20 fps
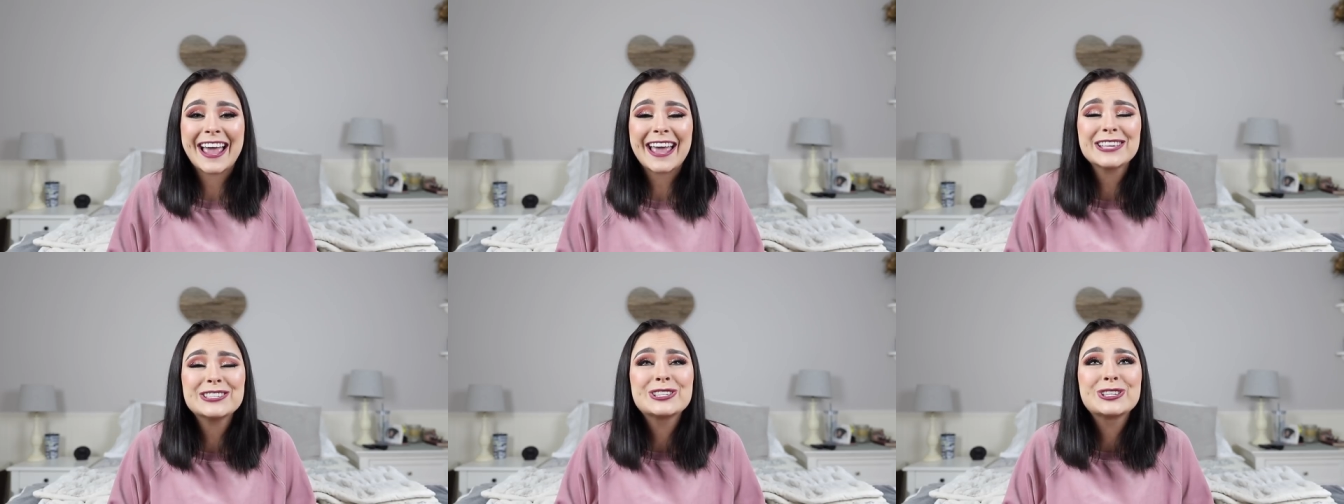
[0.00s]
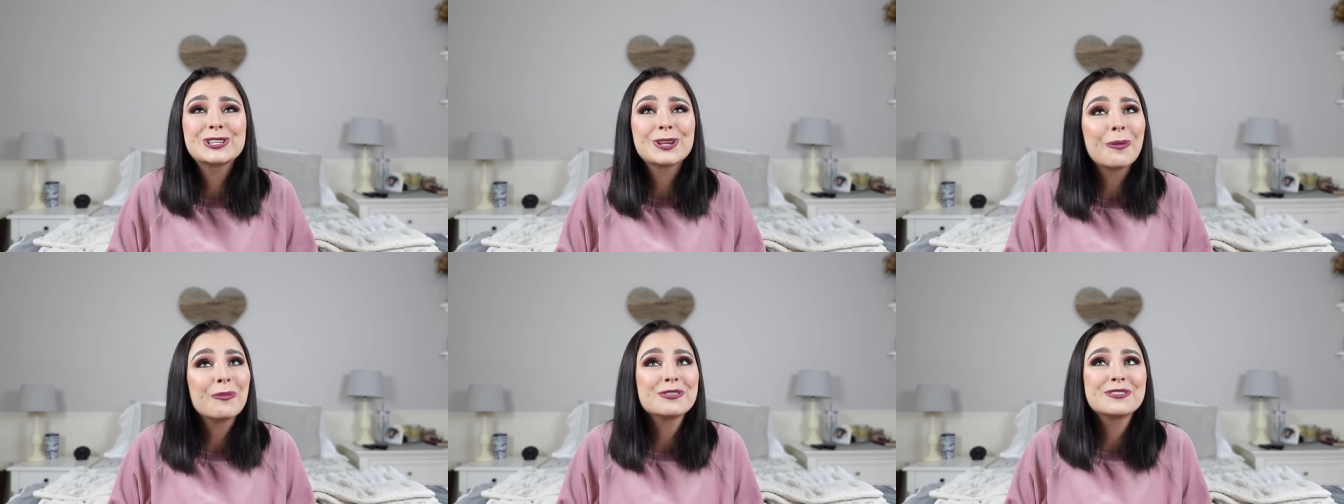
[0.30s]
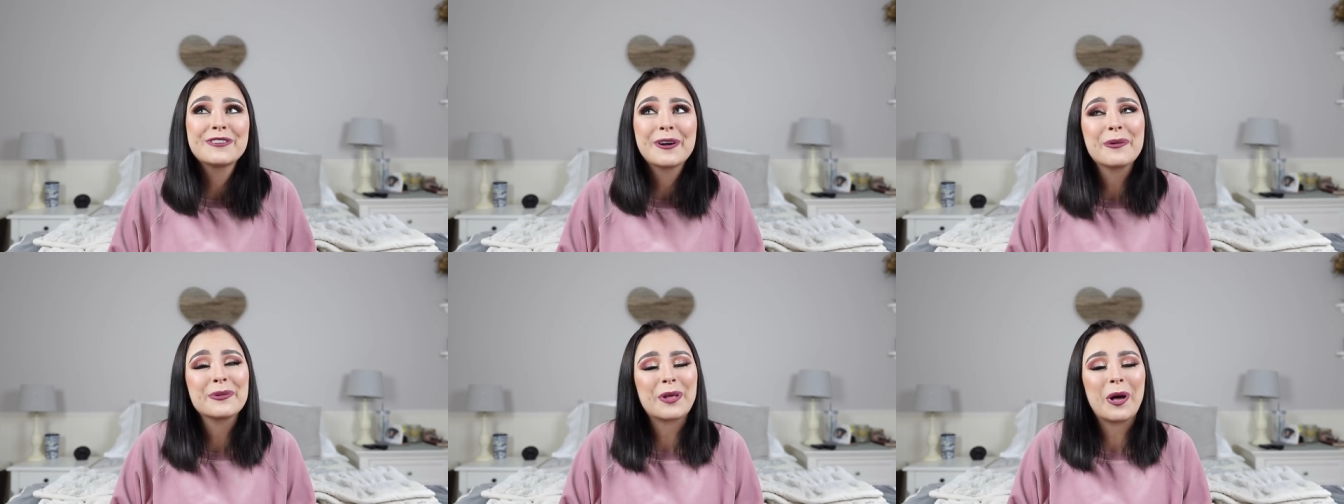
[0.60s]
I had so
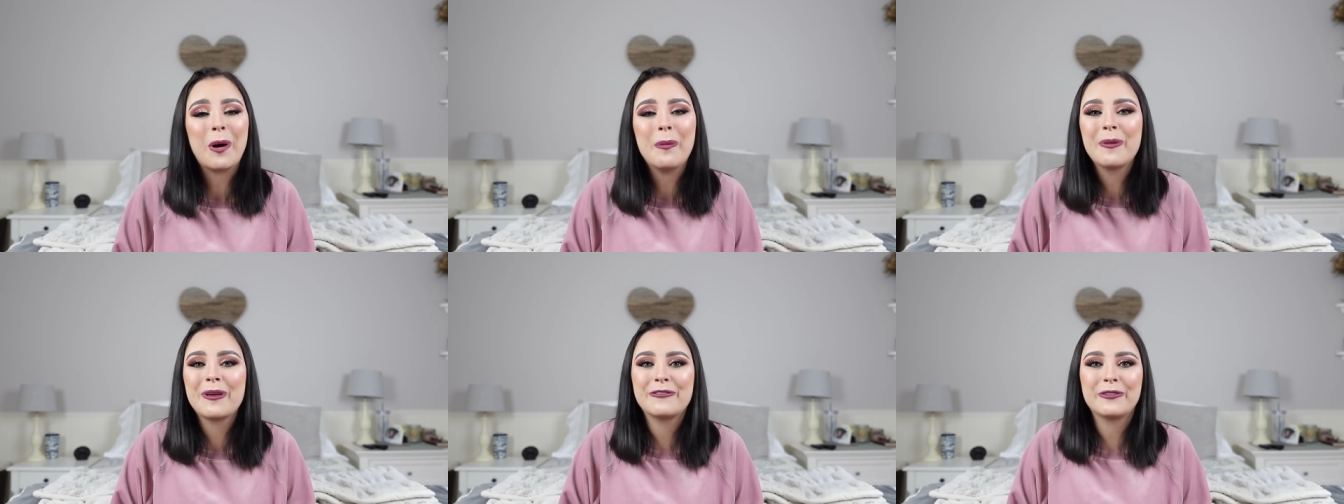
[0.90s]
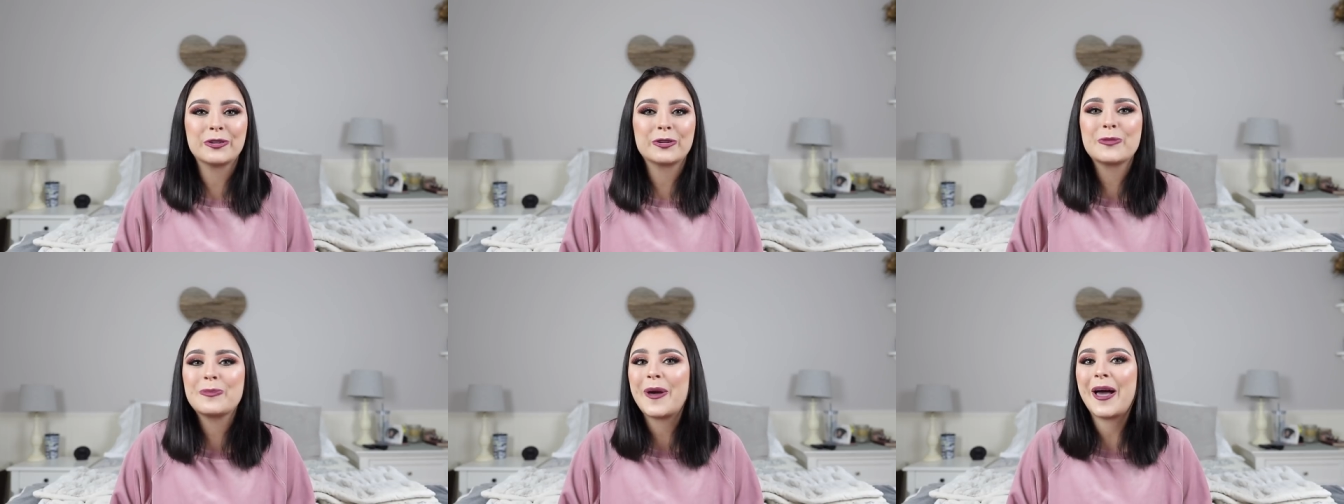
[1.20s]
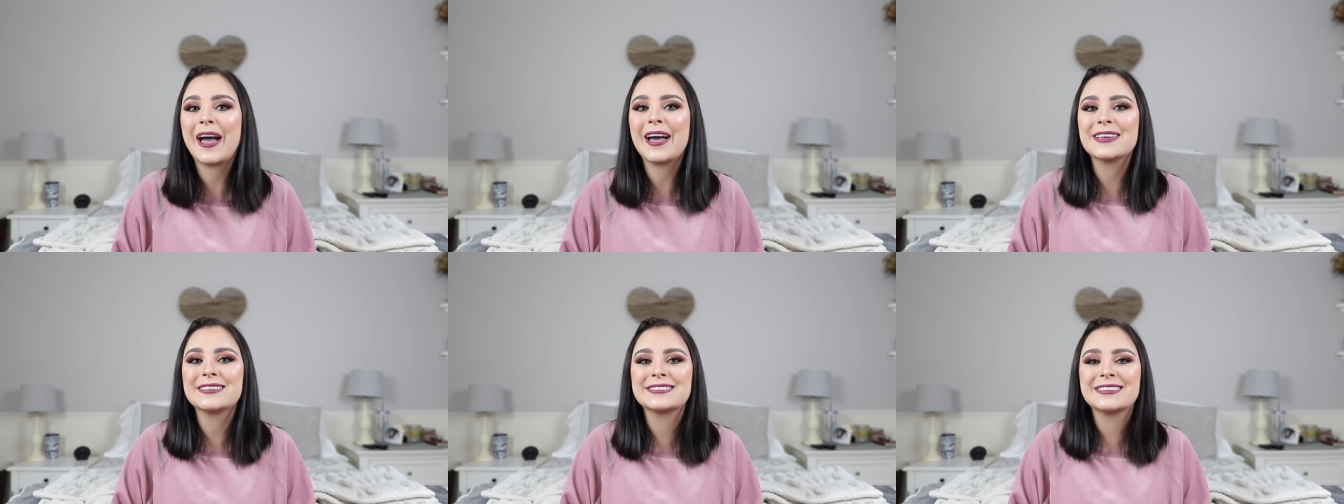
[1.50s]
much fun with all my
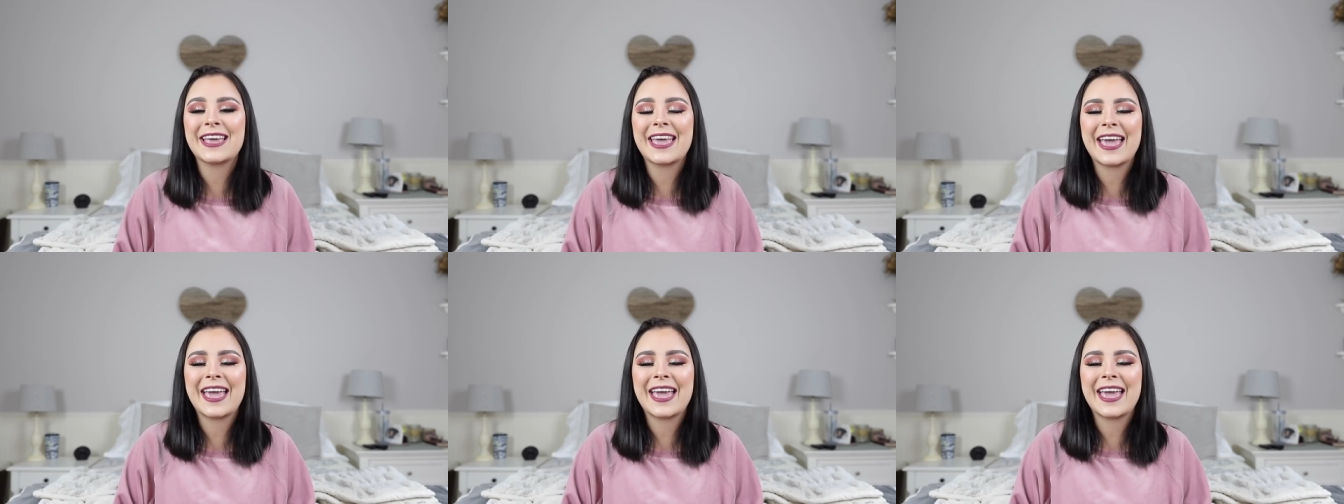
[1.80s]
PhotoPass,